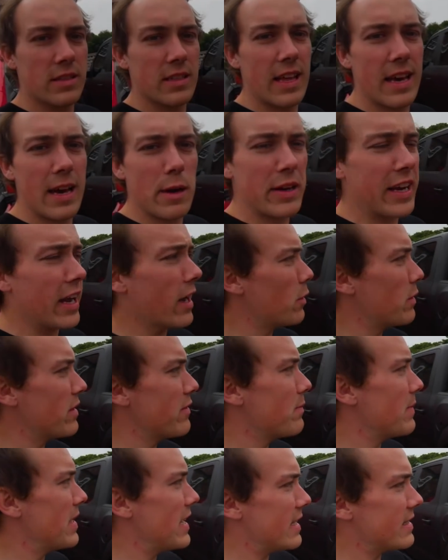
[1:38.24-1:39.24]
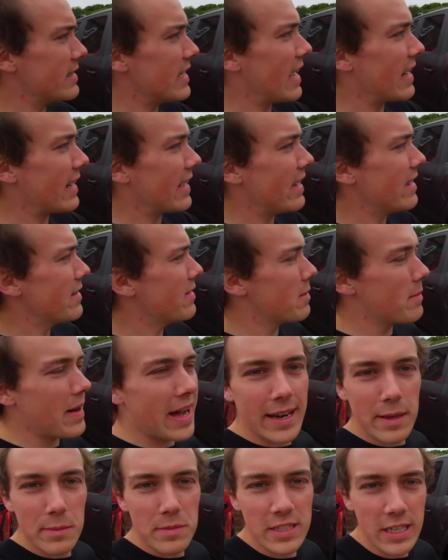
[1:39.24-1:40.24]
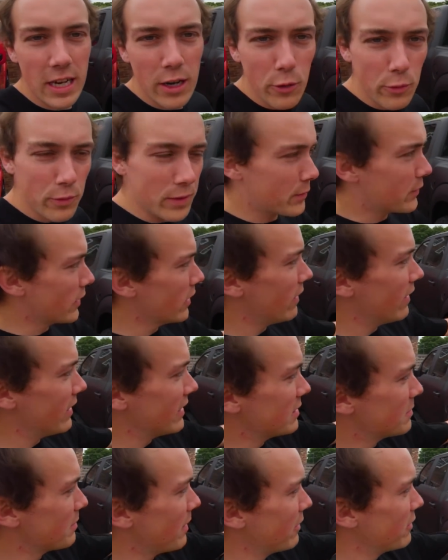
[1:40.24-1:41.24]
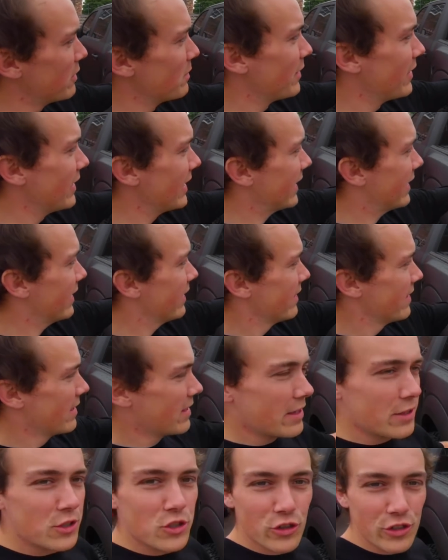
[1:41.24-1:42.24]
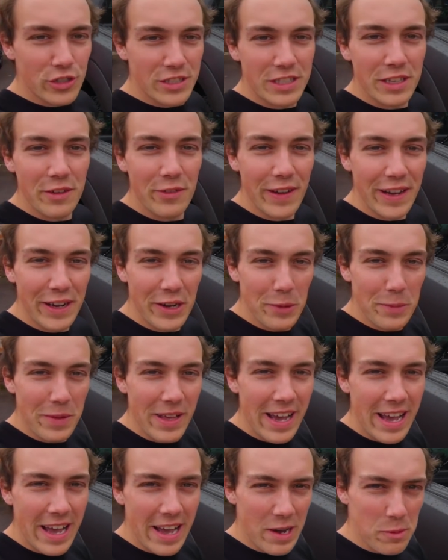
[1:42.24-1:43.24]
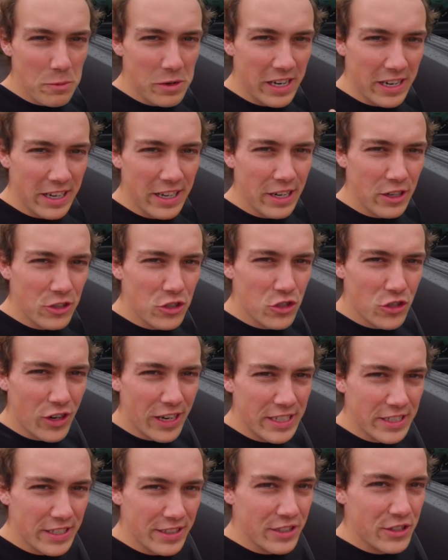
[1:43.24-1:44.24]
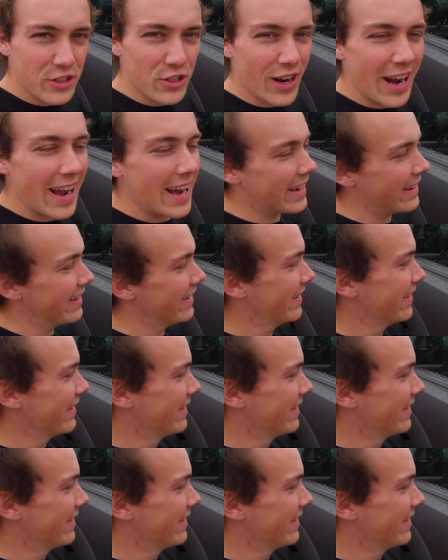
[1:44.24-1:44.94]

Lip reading: So there we go, we've met Danny, the man himself. We've got his motorbike trusty thing up there and we're going to go straight to the track.